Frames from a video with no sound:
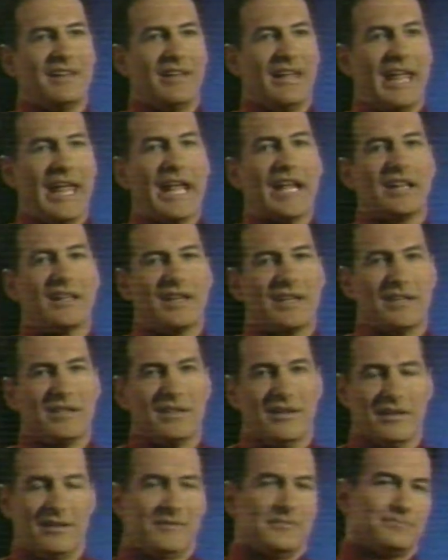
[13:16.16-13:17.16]

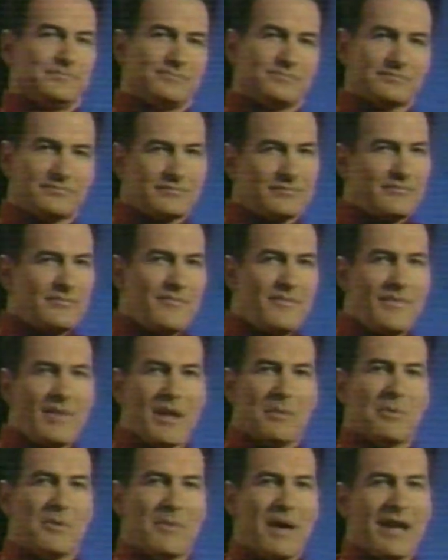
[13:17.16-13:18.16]
England.
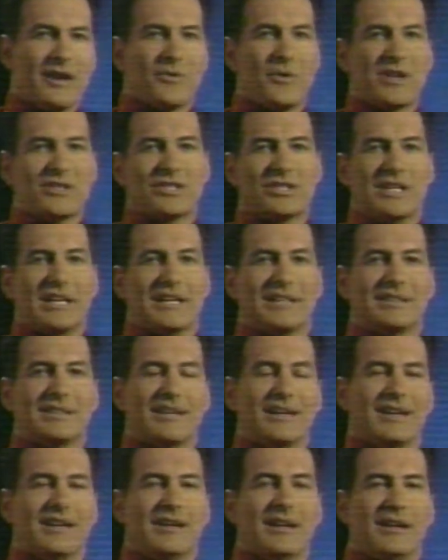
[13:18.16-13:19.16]
But my question is,
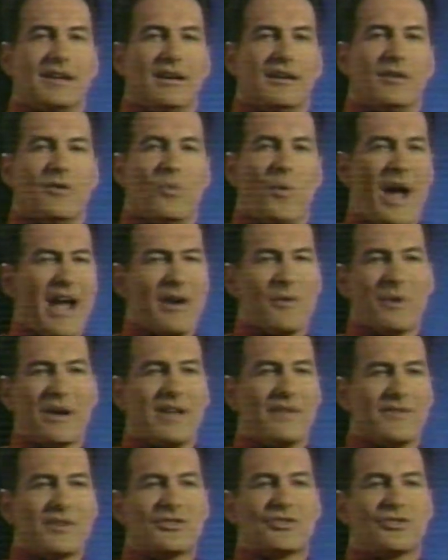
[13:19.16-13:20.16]
why are
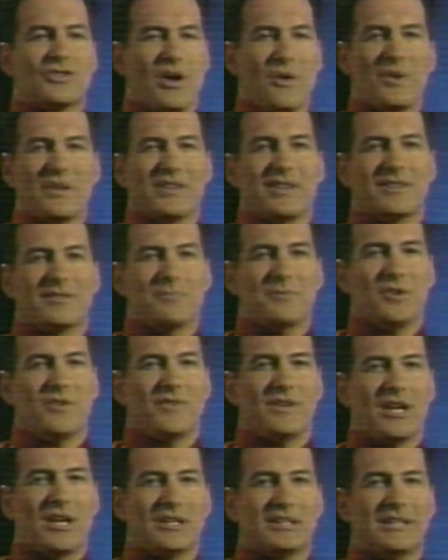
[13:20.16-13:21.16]
we even showing this
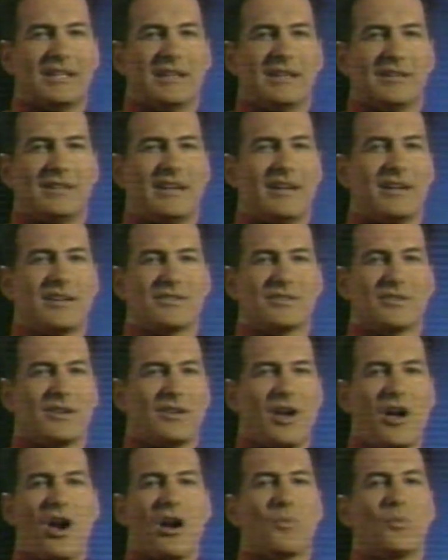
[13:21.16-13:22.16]
movie on TNT? Because
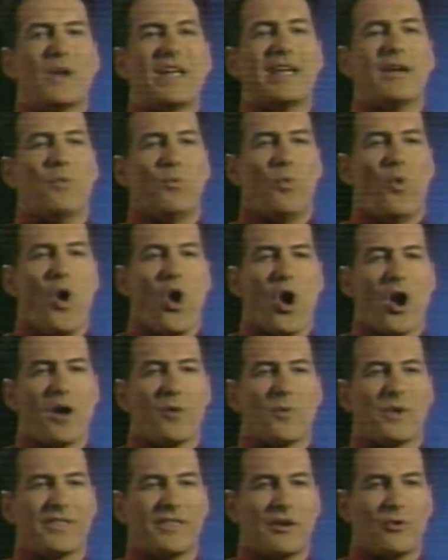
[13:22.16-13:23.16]
aren't we at war
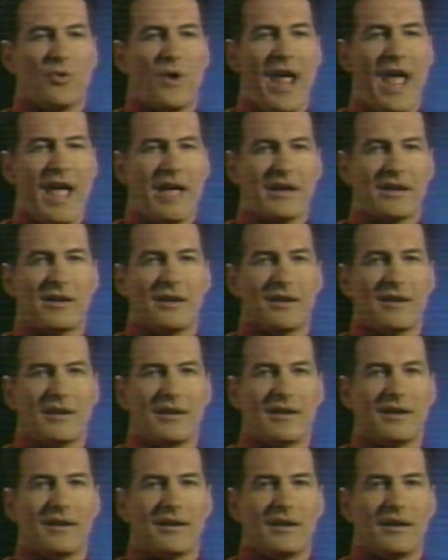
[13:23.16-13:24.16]
with Iraq?
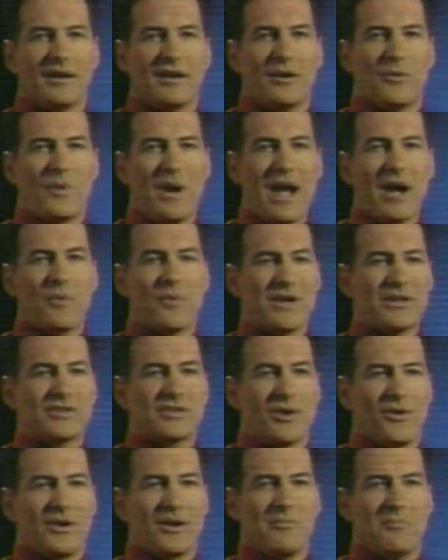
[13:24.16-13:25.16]
Why are we
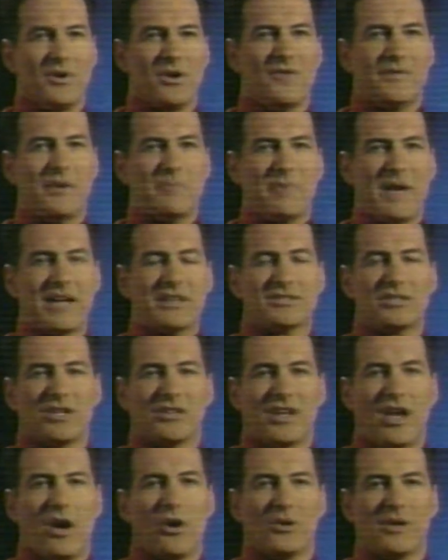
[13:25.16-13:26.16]
showing a movie based
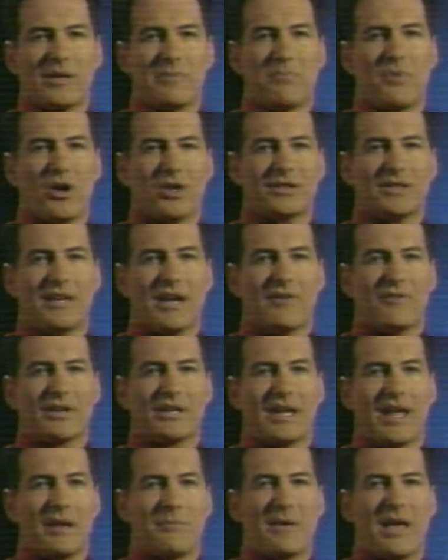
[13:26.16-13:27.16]
on the only book that ever
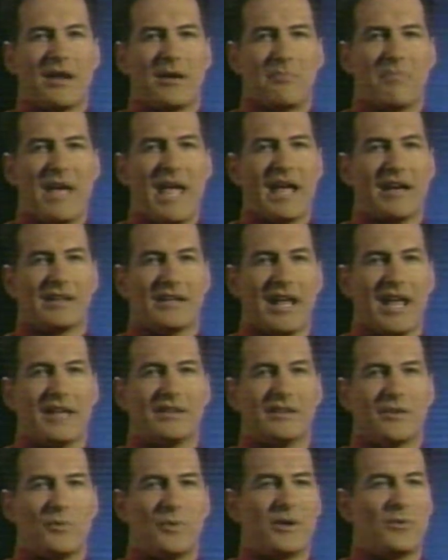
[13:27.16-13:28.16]
came out of
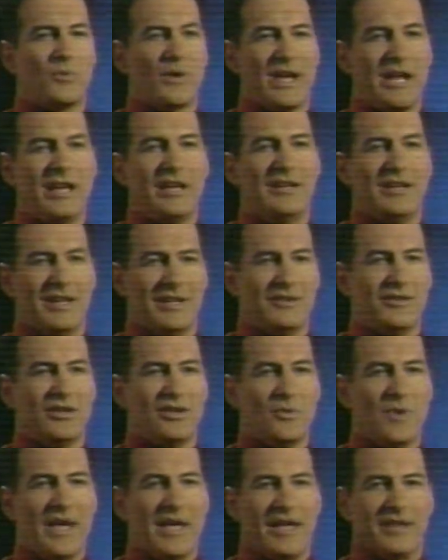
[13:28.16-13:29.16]
Baghdad that we read in the
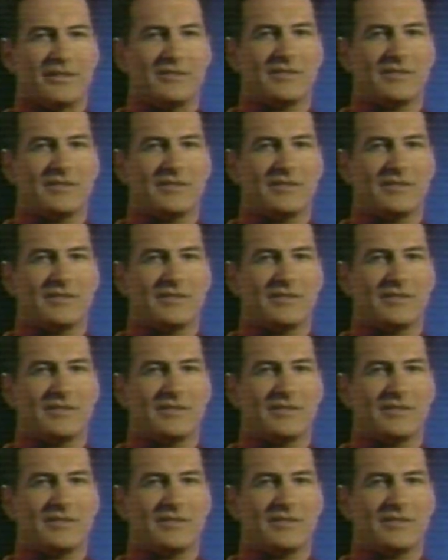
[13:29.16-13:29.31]
U.S.?